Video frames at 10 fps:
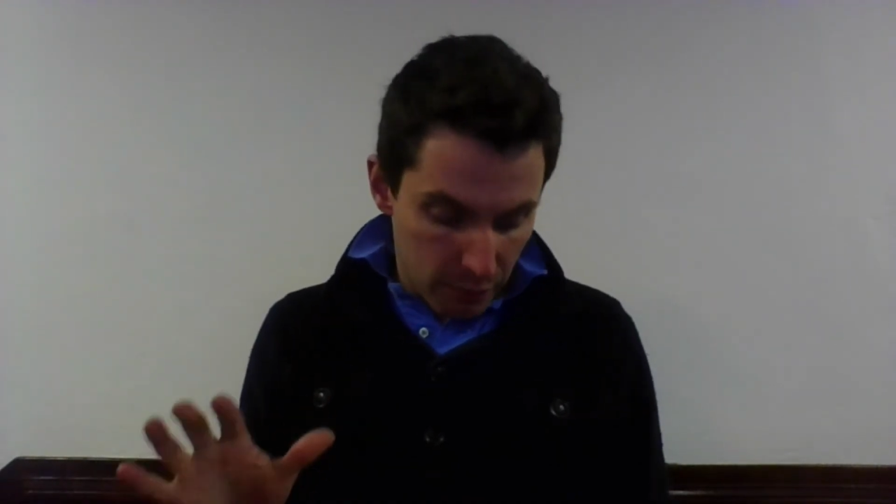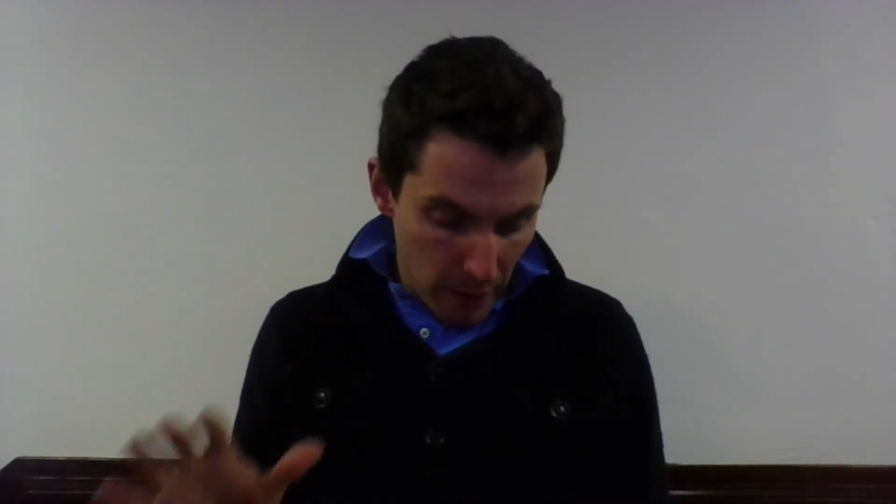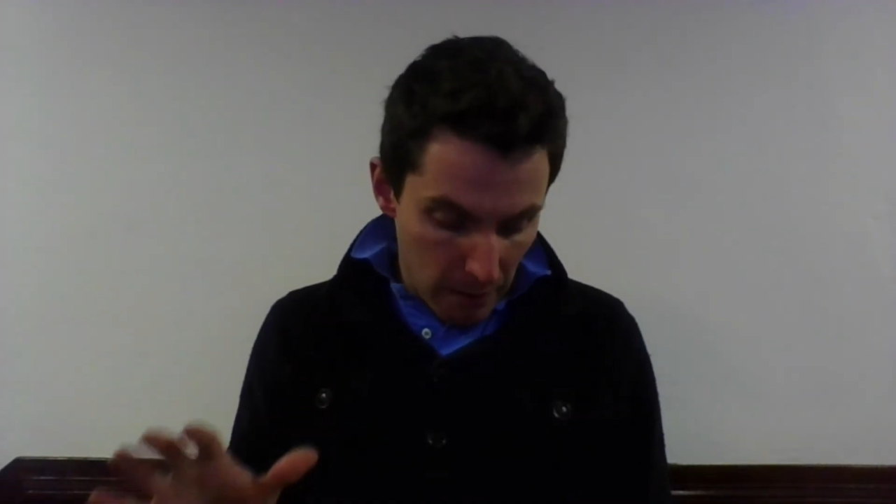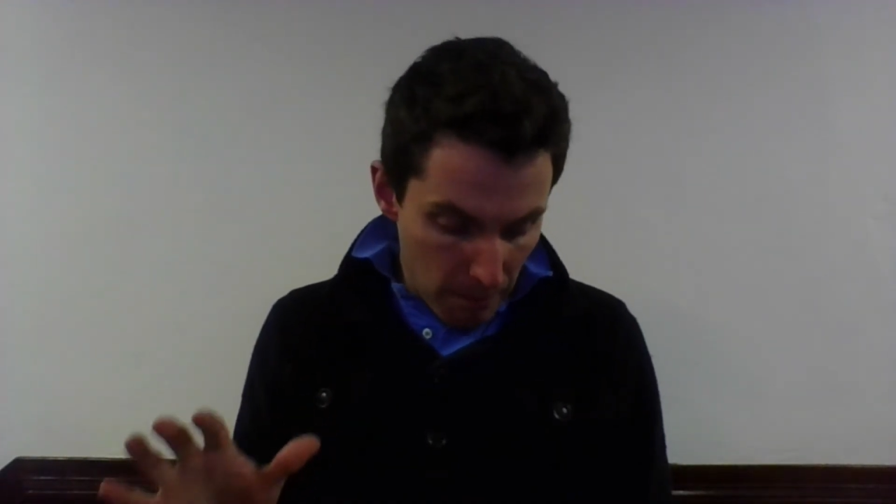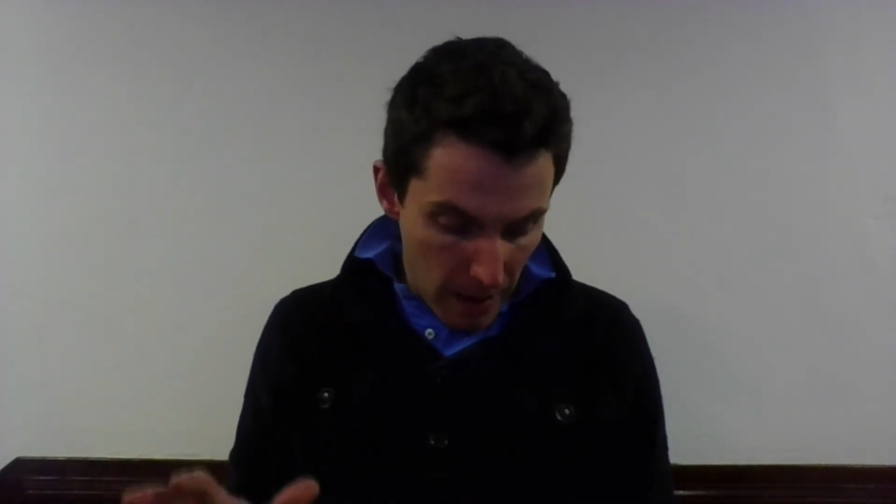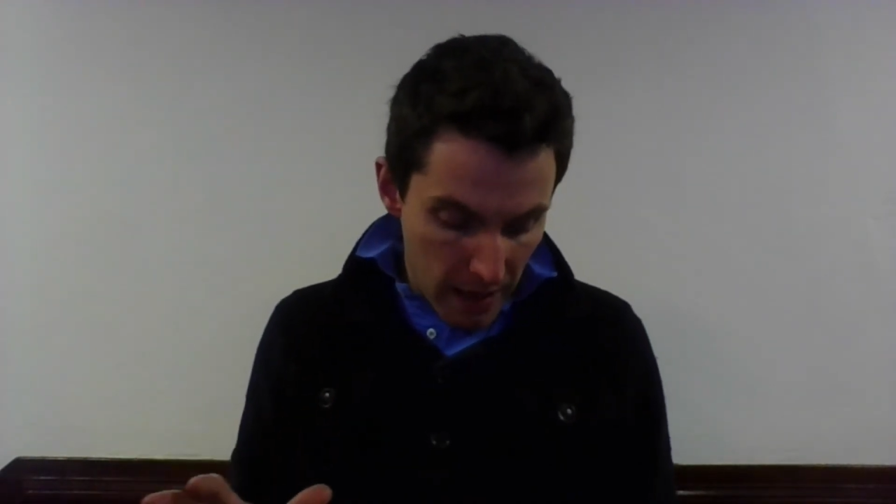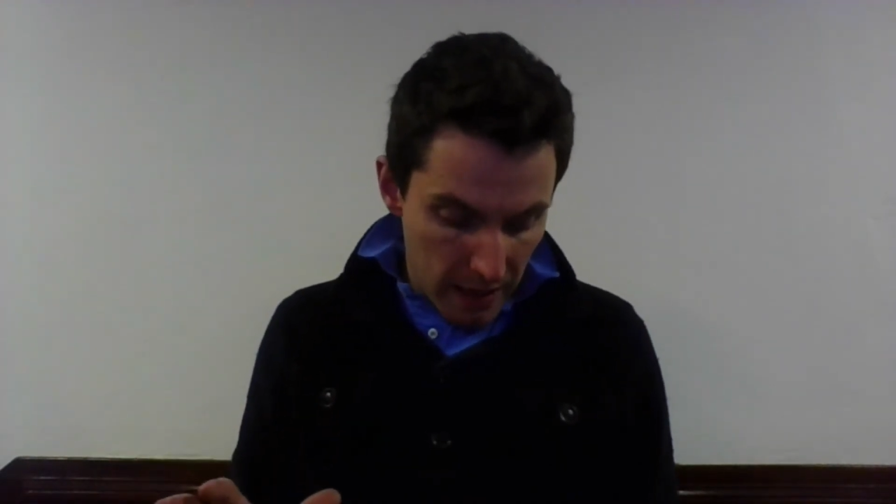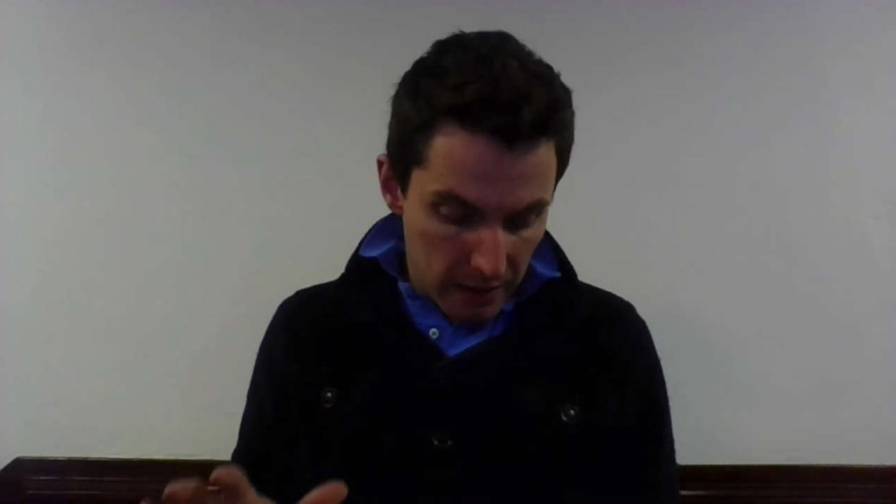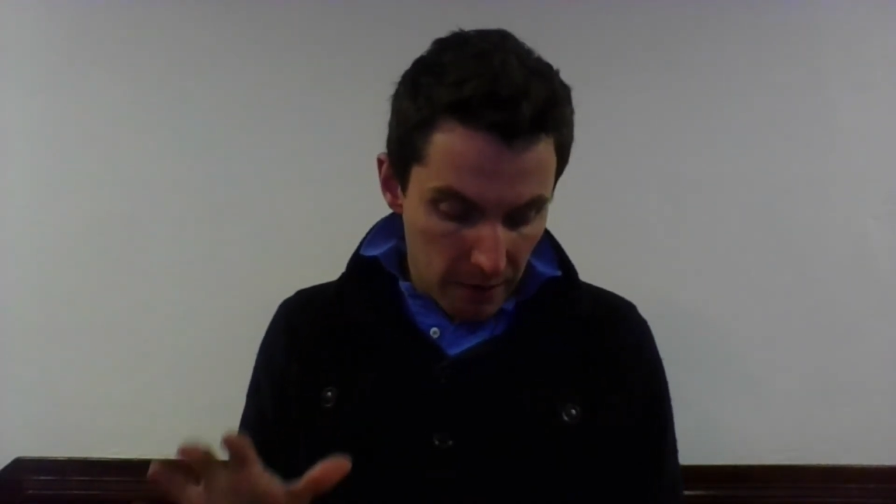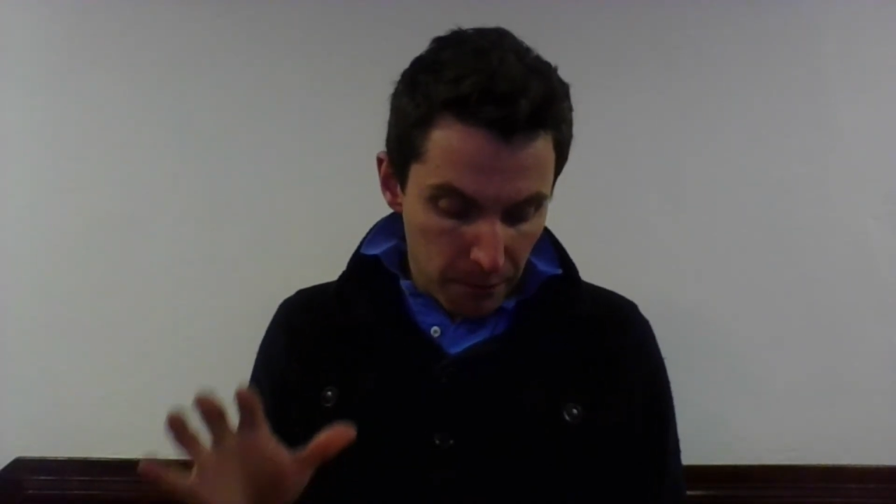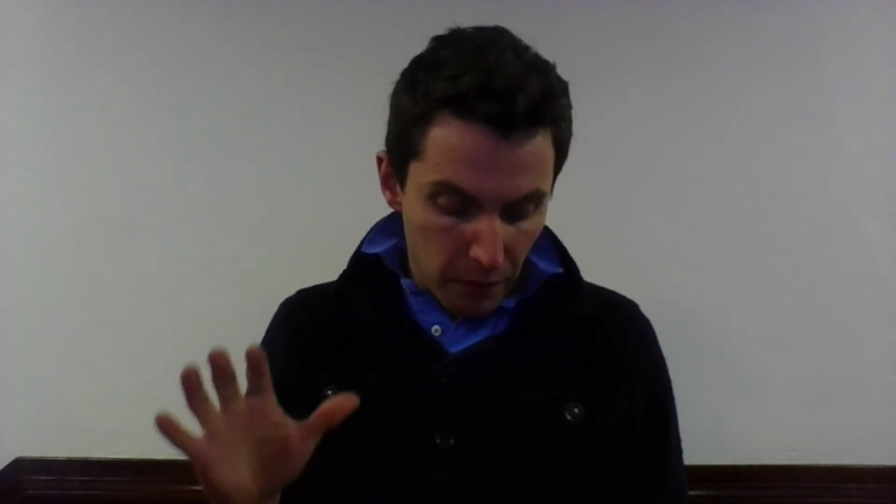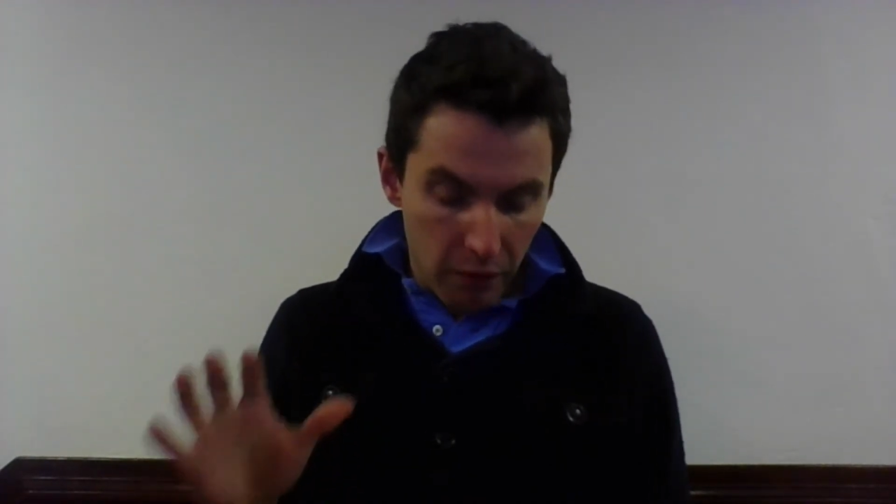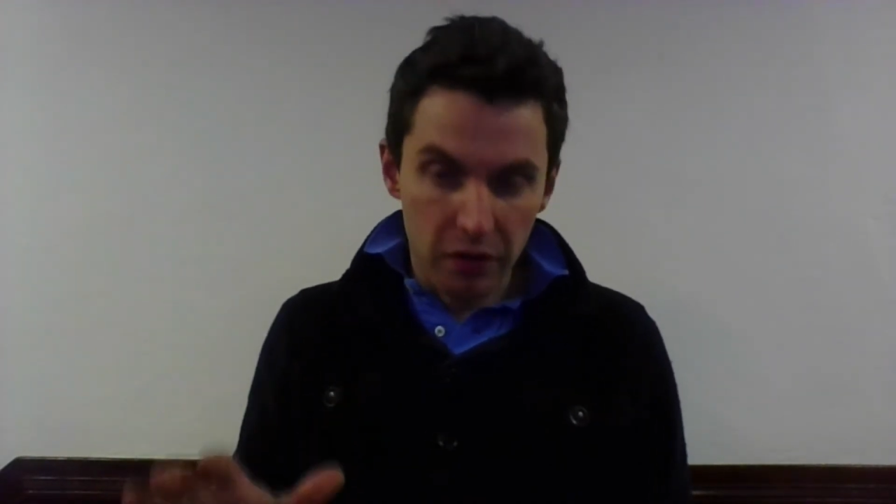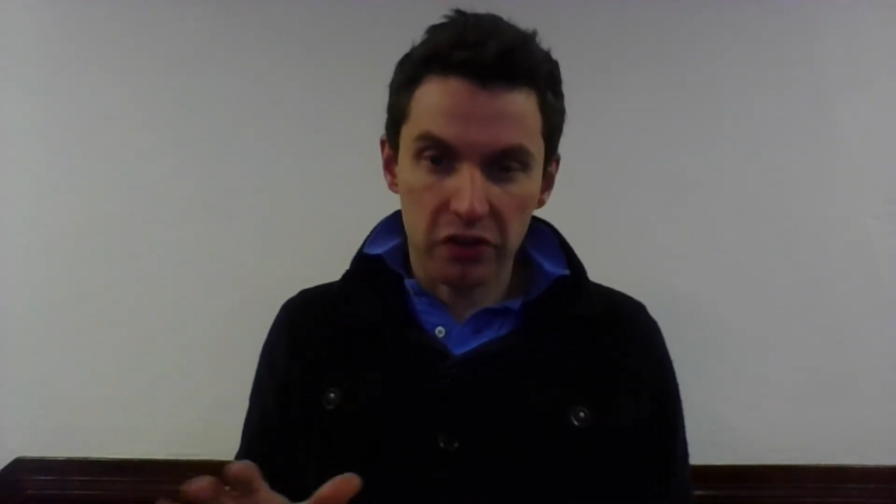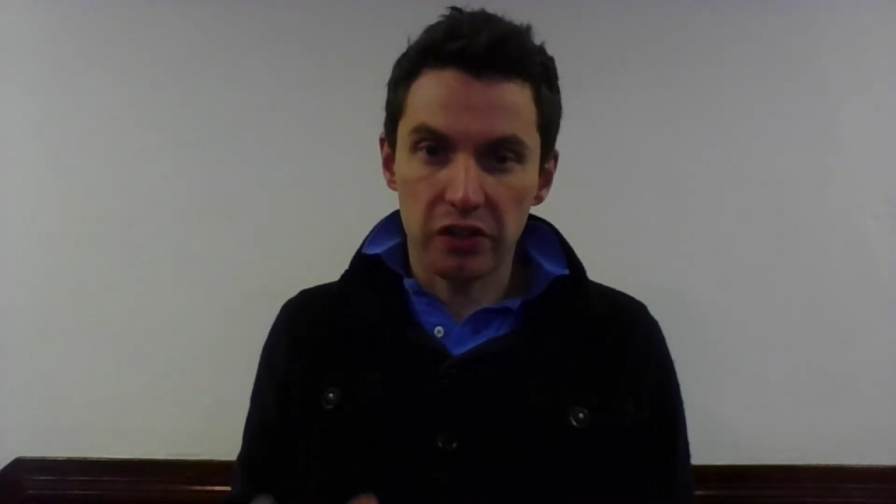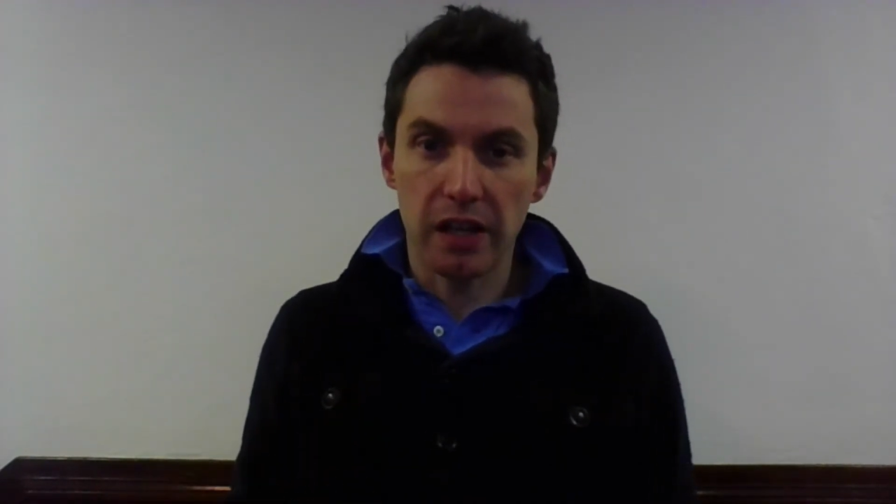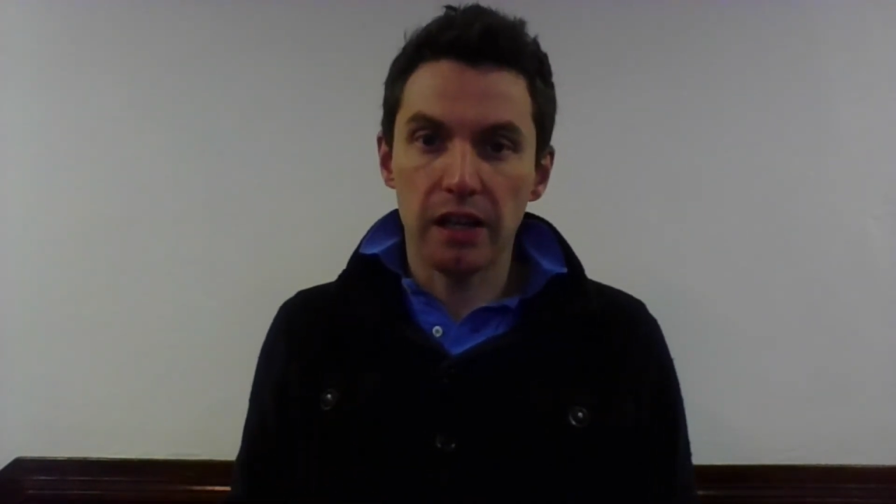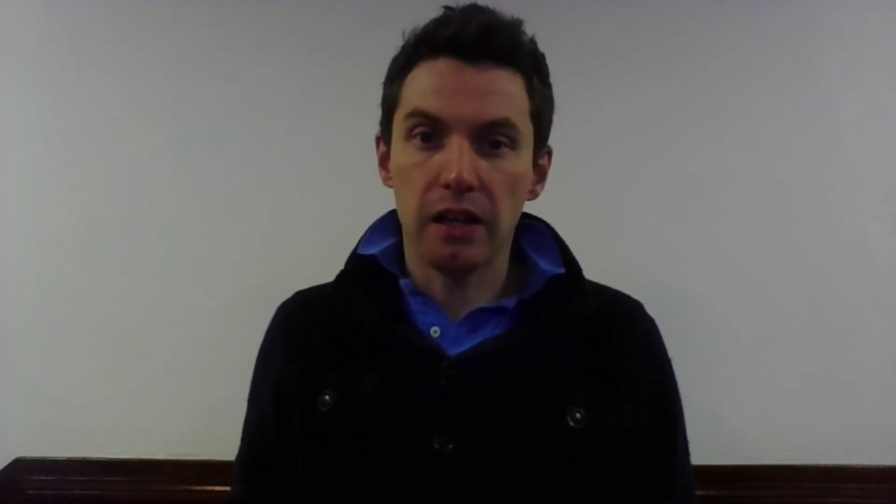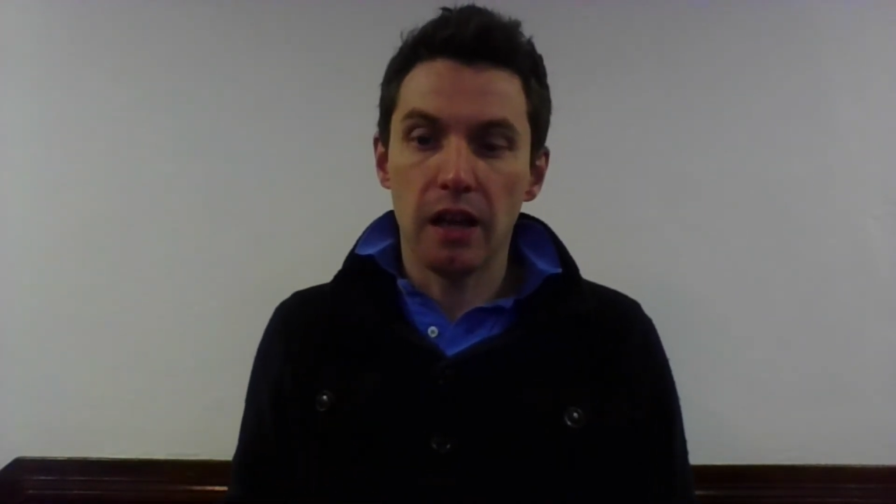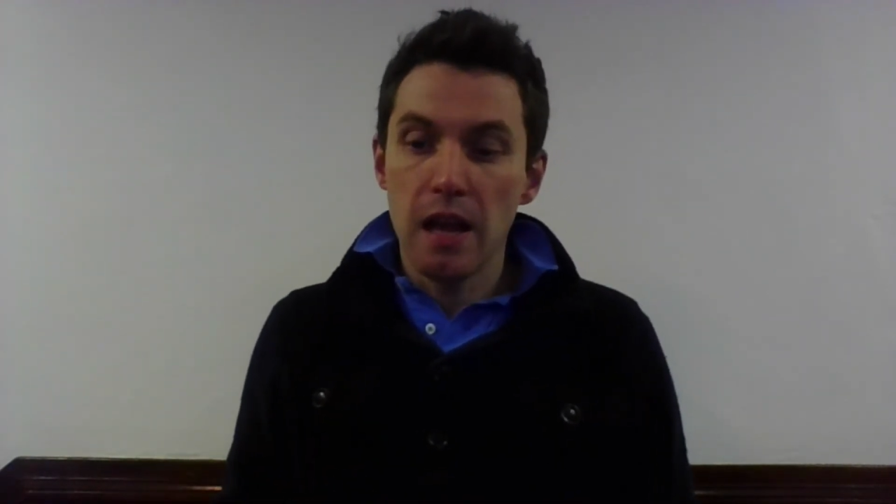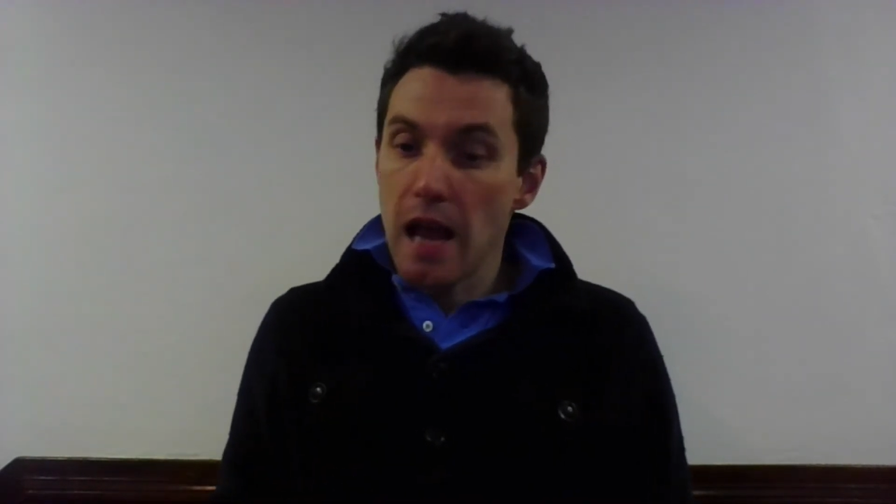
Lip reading: been made for sin,